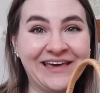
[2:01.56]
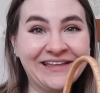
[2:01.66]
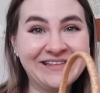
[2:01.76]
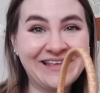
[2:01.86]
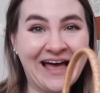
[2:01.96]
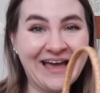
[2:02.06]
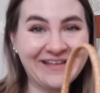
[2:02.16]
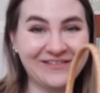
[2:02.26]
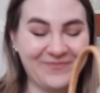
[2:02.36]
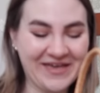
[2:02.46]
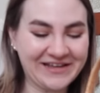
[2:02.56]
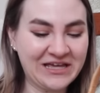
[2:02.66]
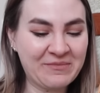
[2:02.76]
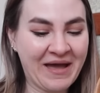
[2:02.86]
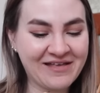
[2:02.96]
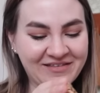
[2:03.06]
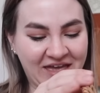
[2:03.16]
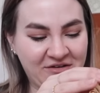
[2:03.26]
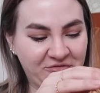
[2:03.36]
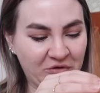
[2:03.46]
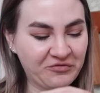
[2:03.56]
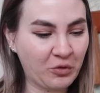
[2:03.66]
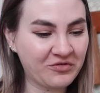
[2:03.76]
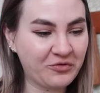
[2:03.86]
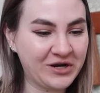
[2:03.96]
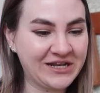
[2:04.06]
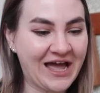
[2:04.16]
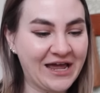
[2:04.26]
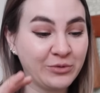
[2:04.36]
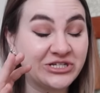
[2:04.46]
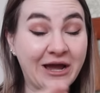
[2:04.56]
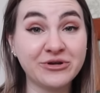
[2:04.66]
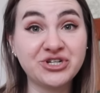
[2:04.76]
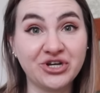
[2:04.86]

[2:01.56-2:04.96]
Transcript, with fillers: kid-sized picnic basket for $4.49, which I was